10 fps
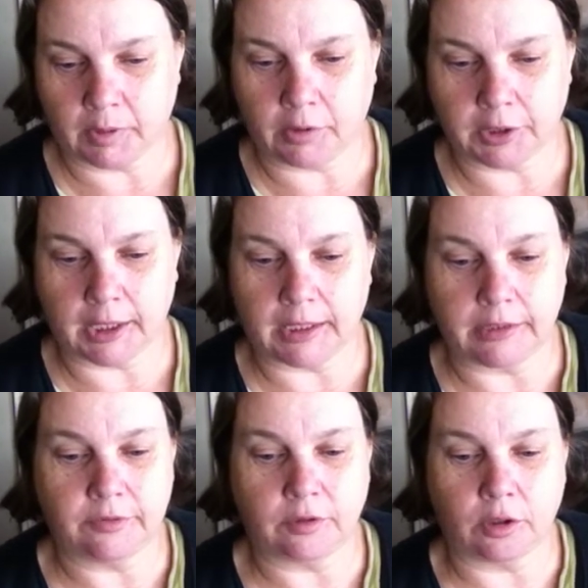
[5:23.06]
Okay,
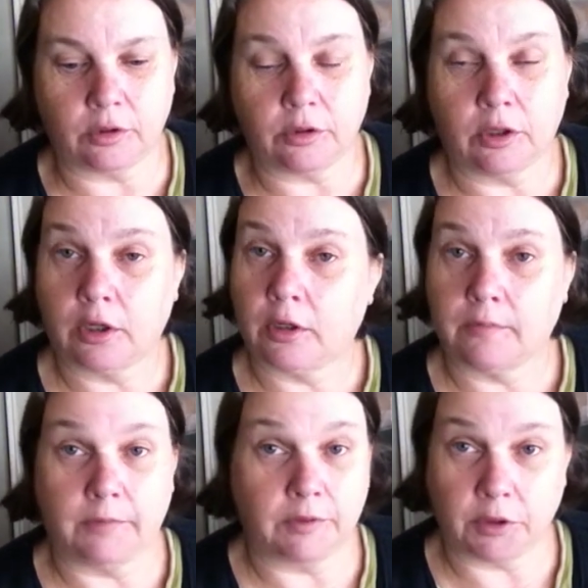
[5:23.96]
so
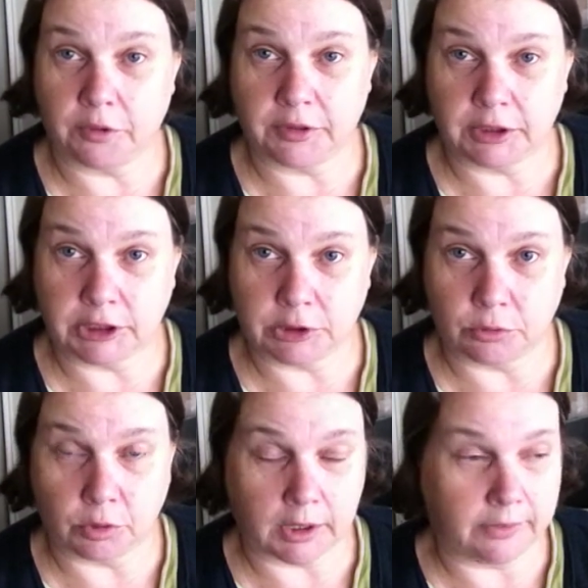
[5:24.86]
there's no stitchy
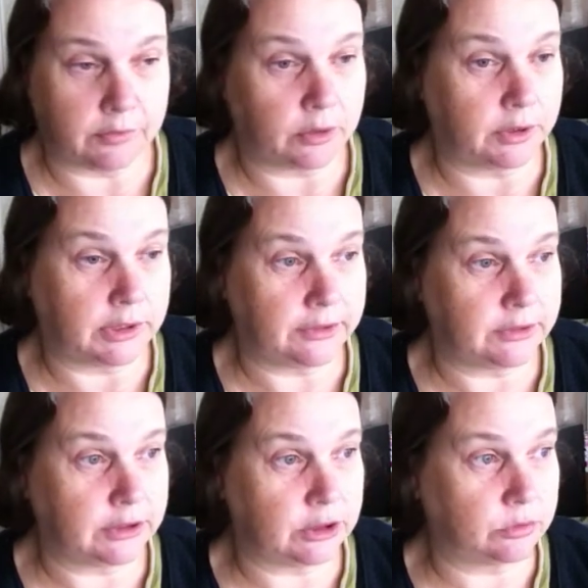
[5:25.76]
haul. I haven't got any
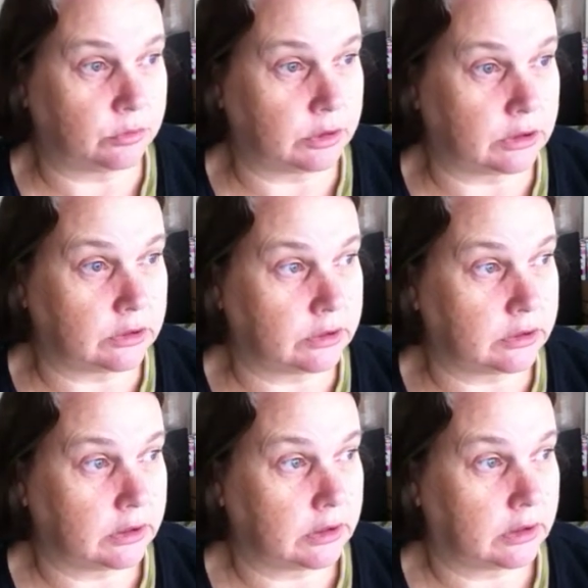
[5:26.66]
stitchy
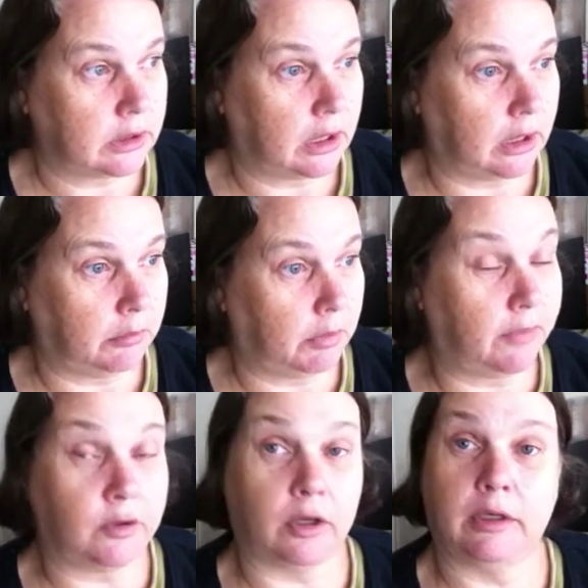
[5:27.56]
orders.
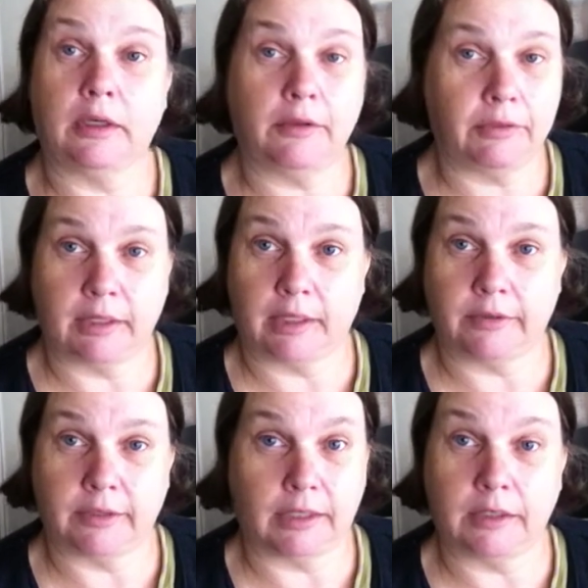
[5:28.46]
I've got nothing
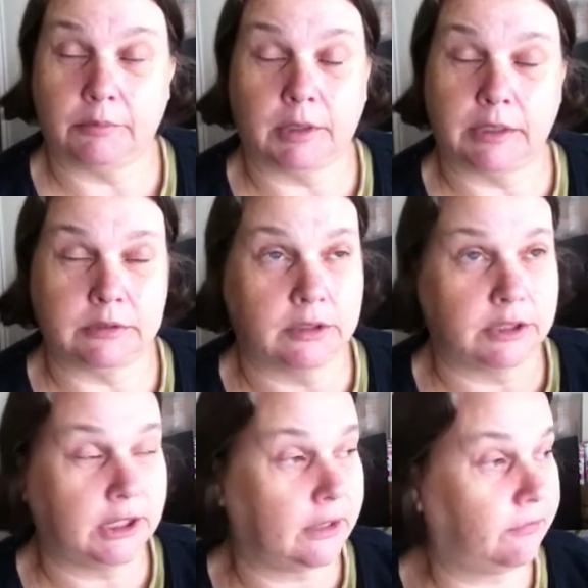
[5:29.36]
outstanding. The
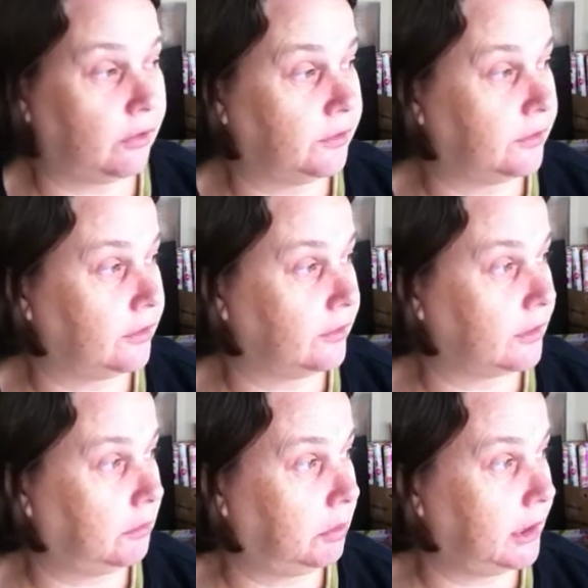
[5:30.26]
Jack Frost is
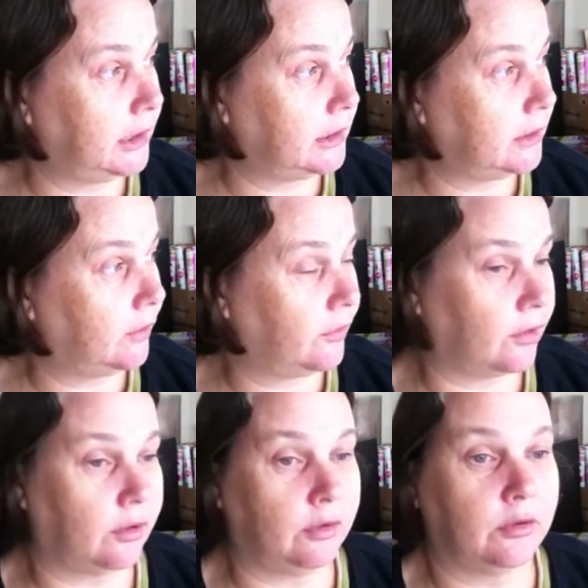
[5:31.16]
completed,
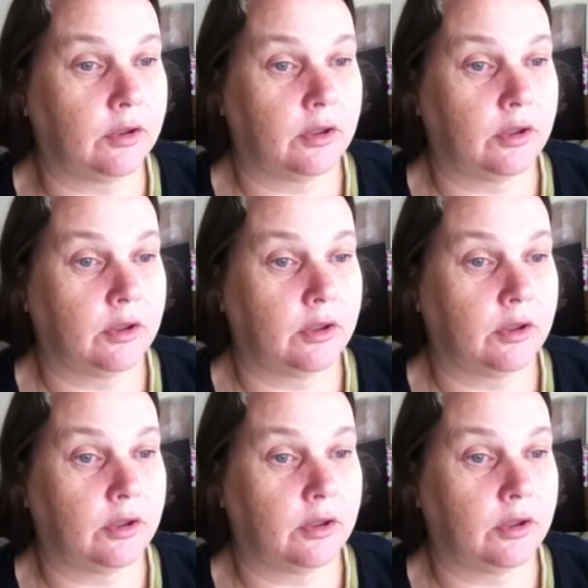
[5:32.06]
so